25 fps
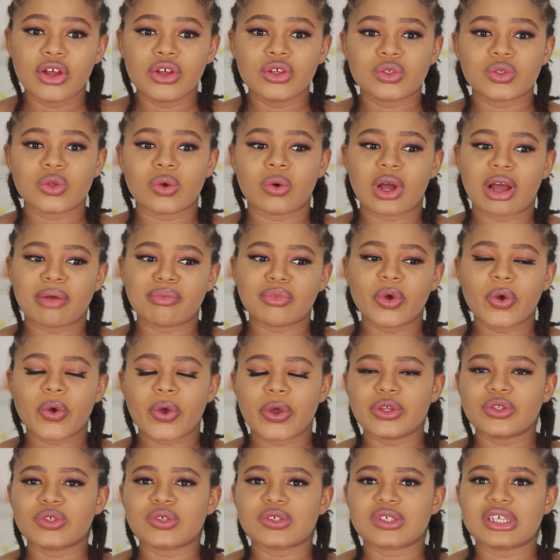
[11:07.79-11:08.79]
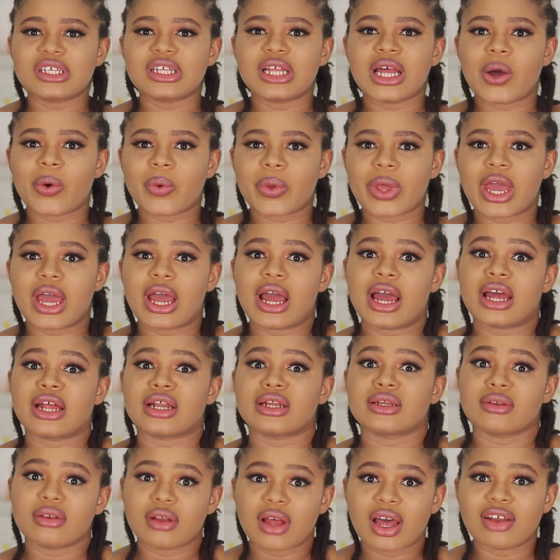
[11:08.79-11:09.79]
So I'm not going to sit down here
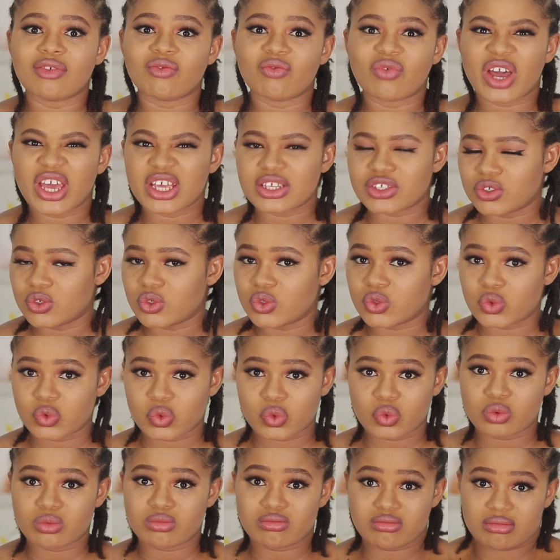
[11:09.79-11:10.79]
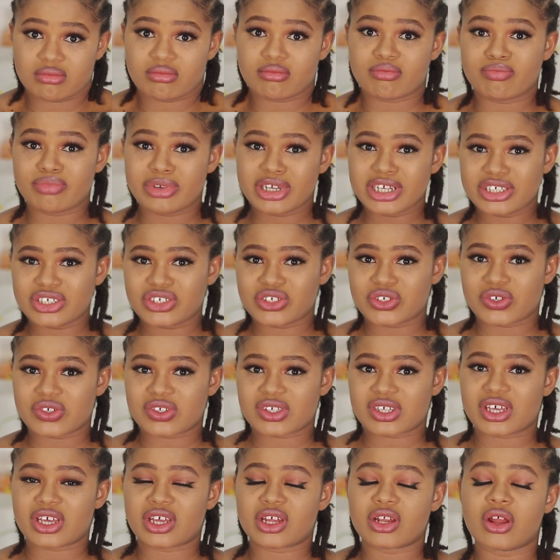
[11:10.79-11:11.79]
and advise you to bleach your
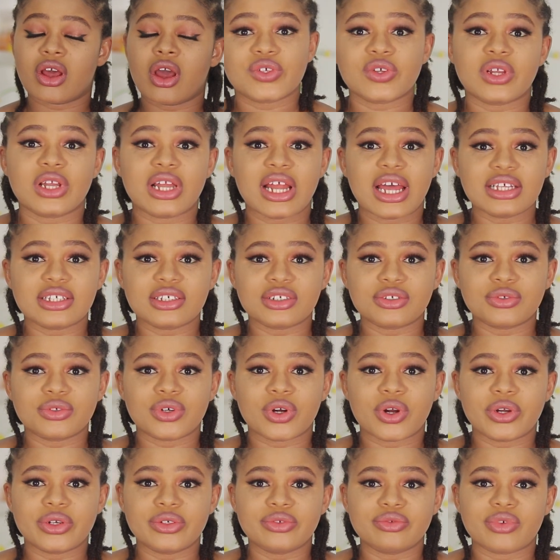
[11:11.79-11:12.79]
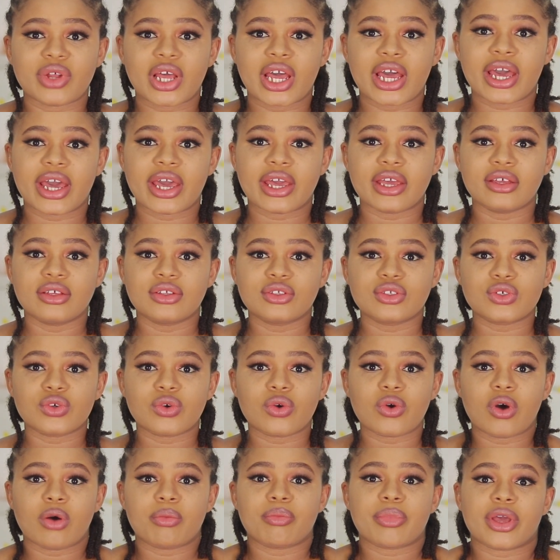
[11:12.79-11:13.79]
skin. So later on I
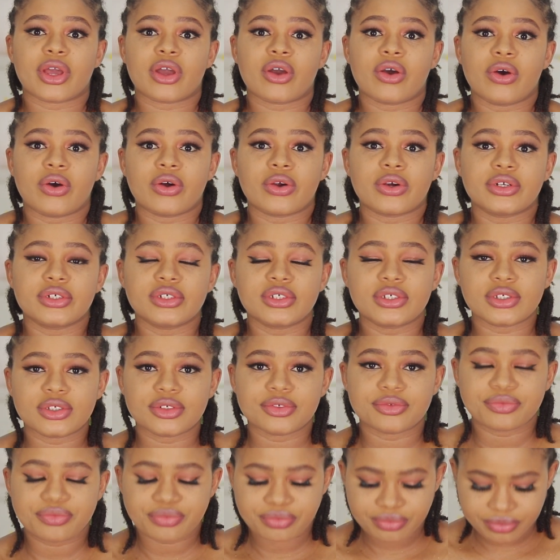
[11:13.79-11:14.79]
took up a course.